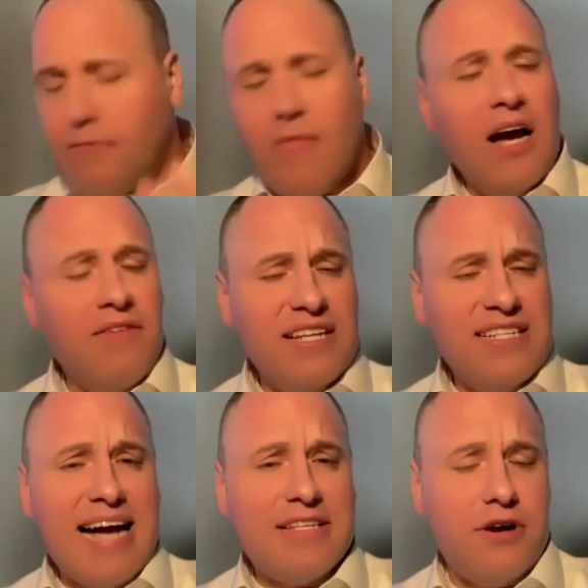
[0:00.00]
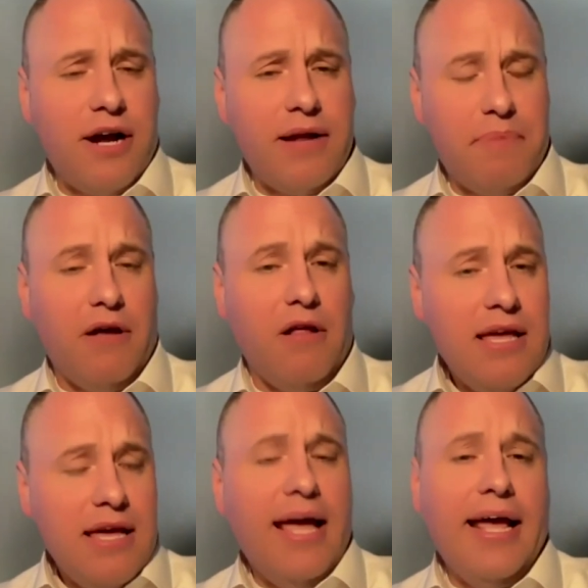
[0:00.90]
of the tax credit bill
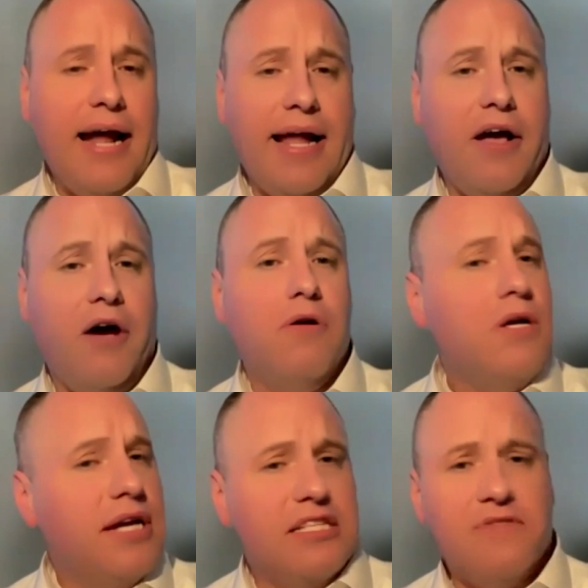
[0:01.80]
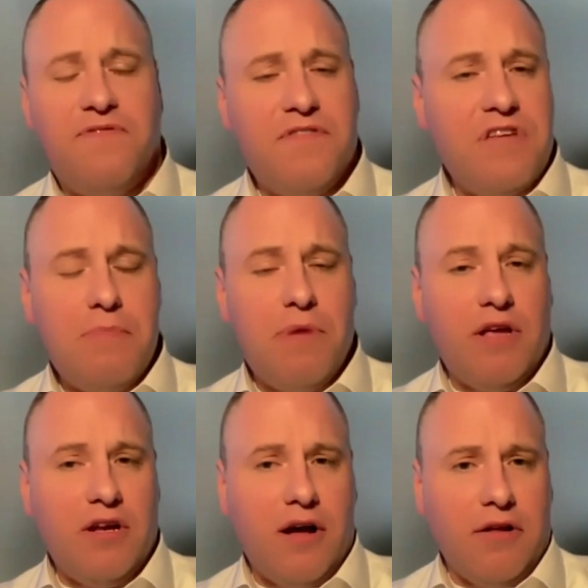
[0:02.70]
in Idaho. It's a $50
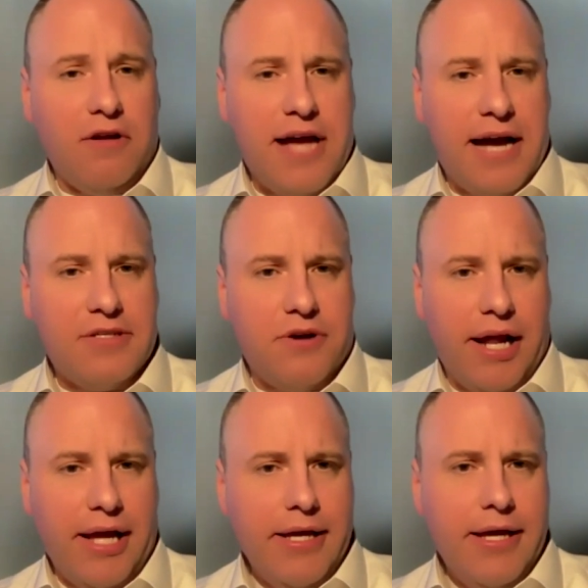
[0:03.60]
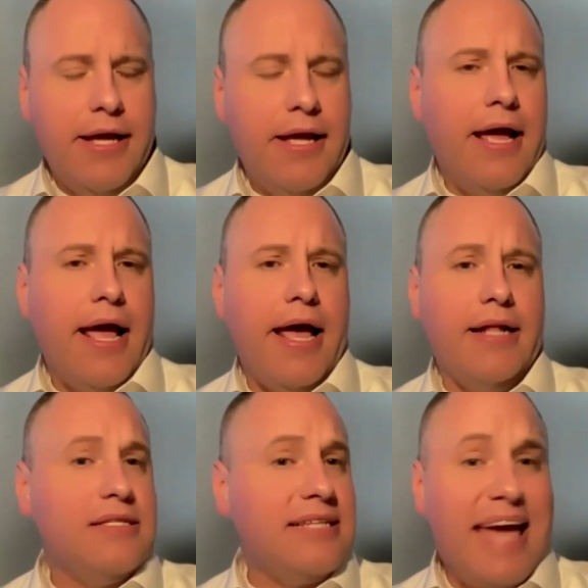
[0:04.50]
million tax credit.
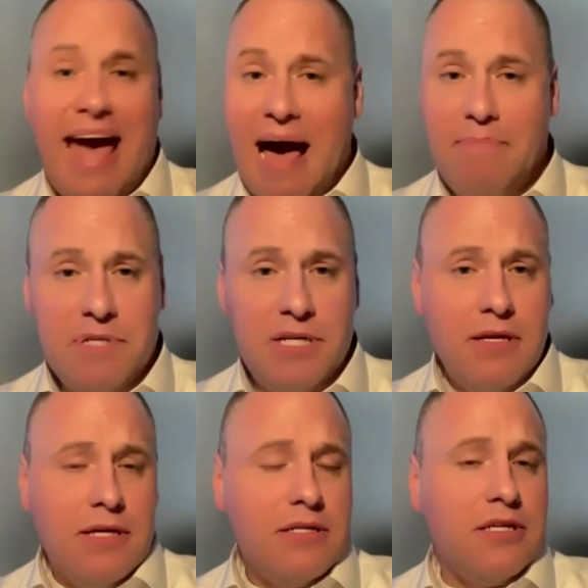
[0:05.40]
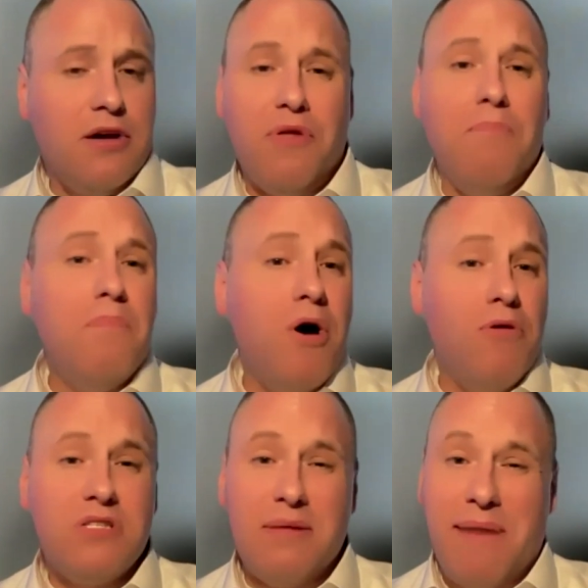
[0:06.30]
It's capped. So the
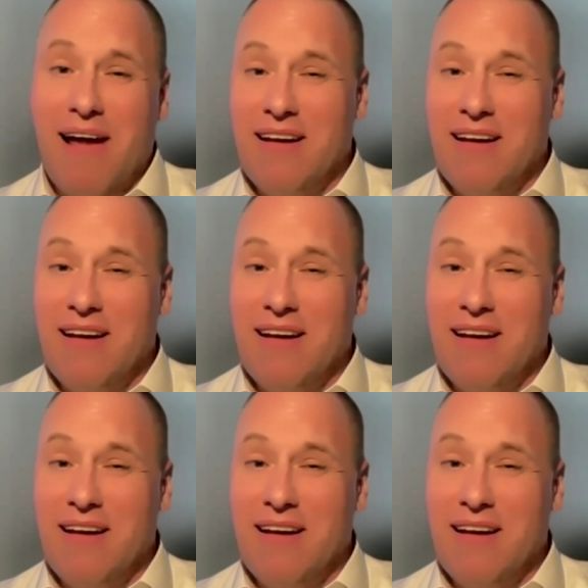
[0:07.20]
most amount of